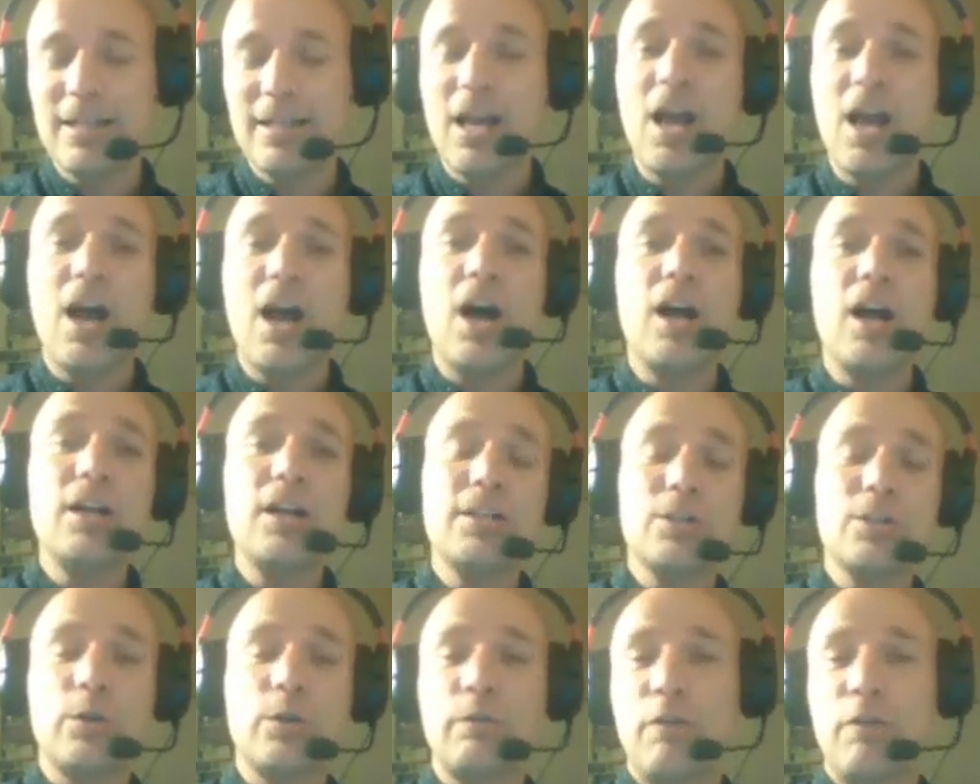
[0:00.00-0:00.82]
Also,
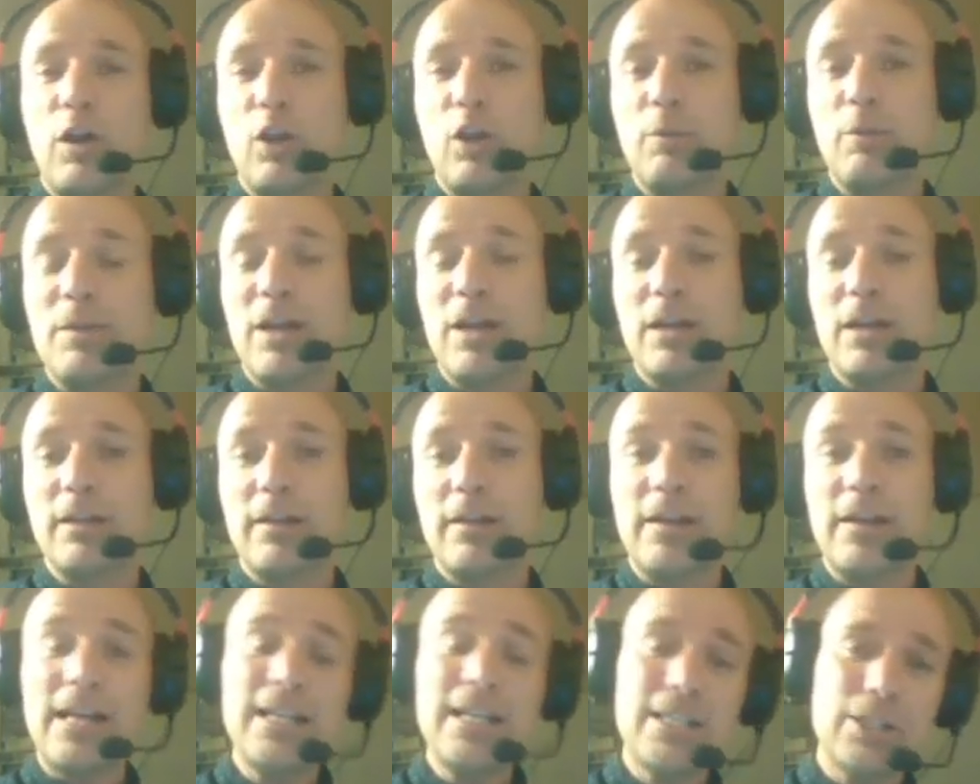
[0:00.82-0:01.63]
follow me on
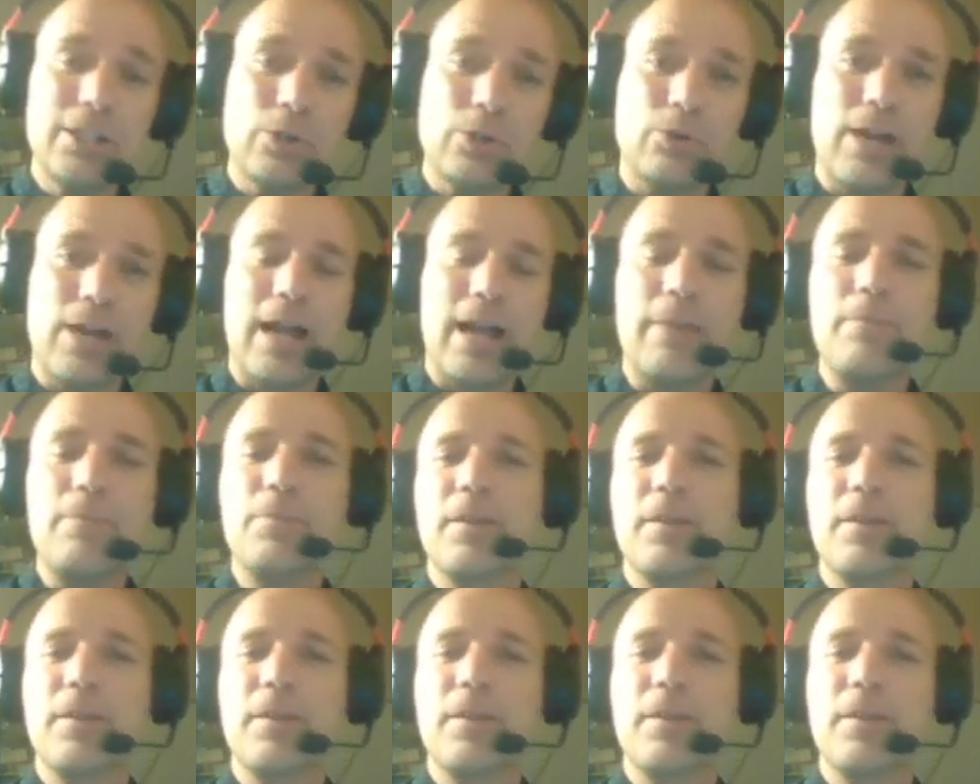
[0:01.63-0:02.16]
Instagram